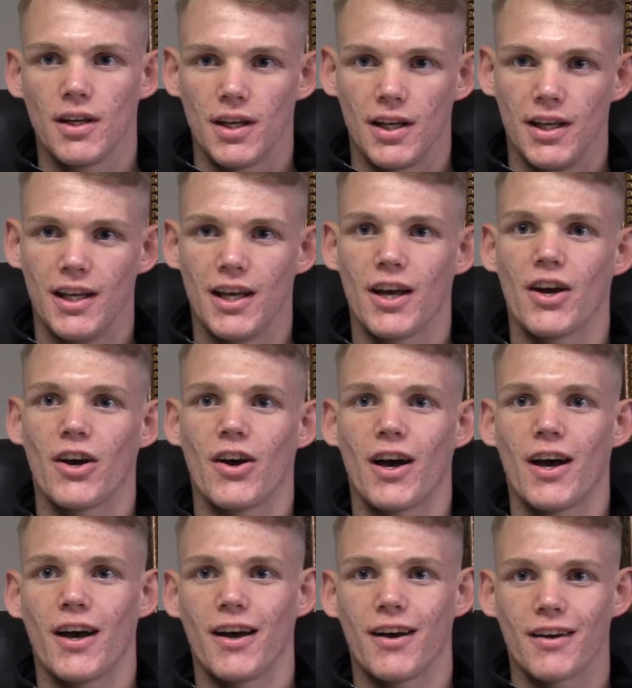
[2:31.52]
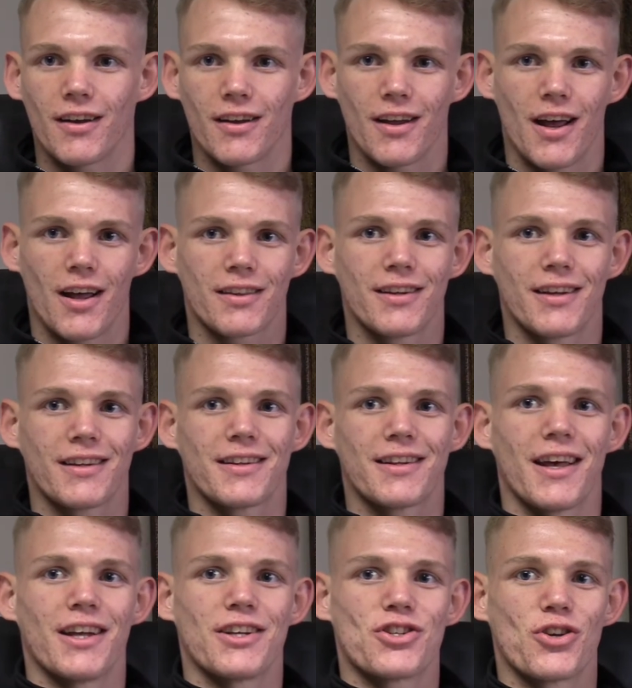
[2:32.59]
Yeah, I think
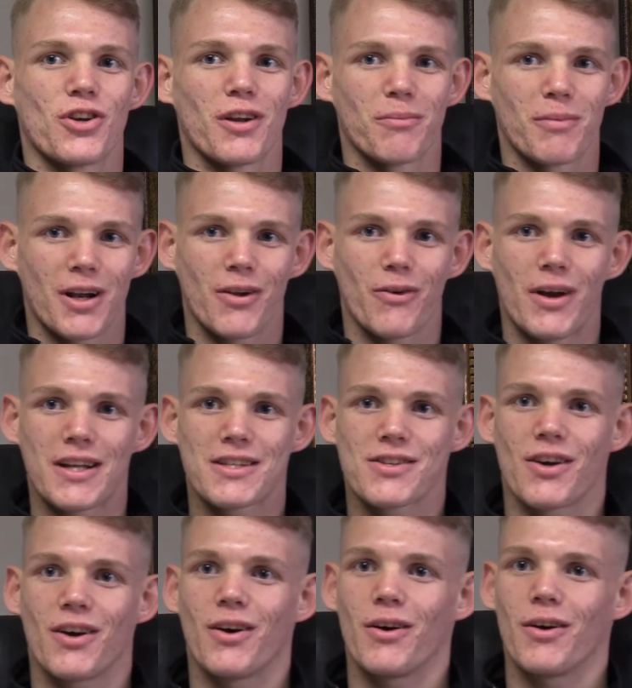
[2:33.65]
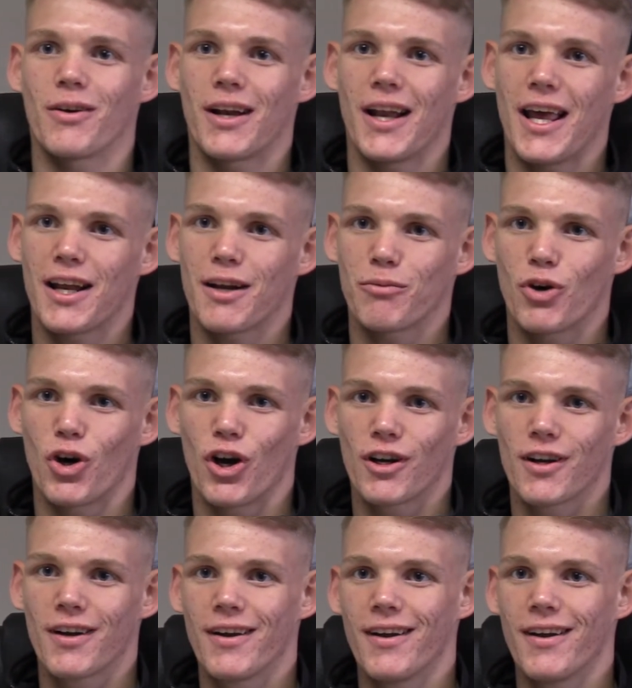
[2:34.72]
the junior middleweights are glad I'm gone,